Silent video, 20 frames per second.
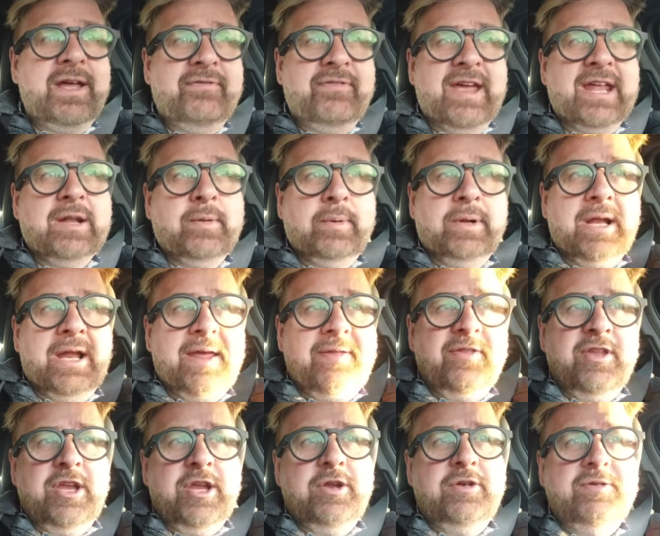available in
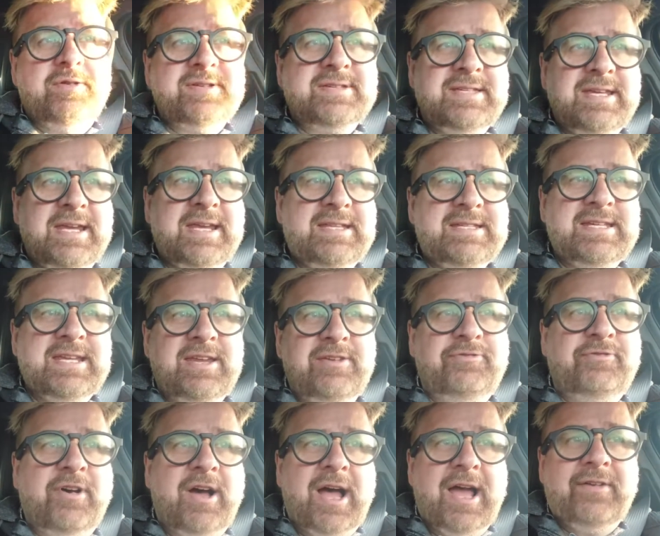the new
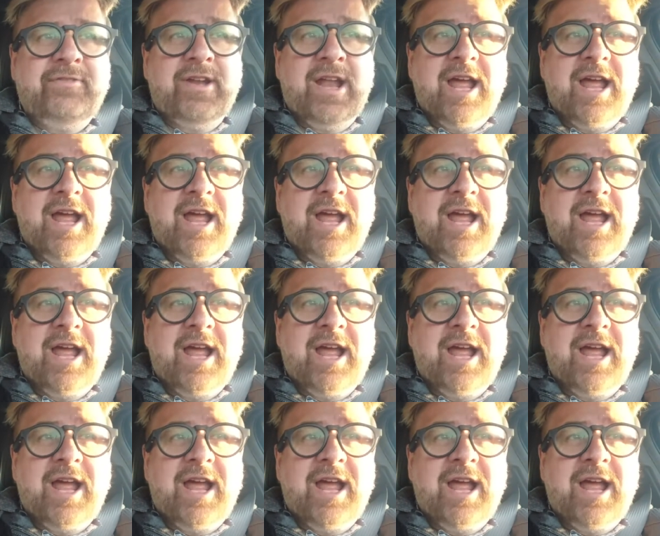CT5,